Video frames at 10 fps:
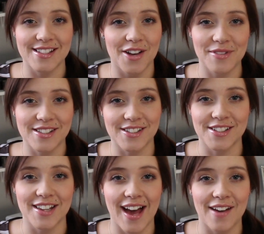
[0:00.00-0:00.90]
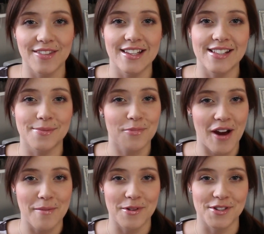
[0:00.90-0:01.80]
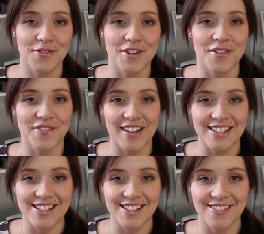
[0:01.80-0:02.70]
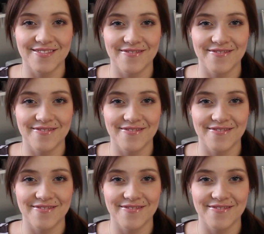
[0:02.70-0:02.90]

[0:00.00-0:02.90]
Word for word: It's always good to have these primers for your face.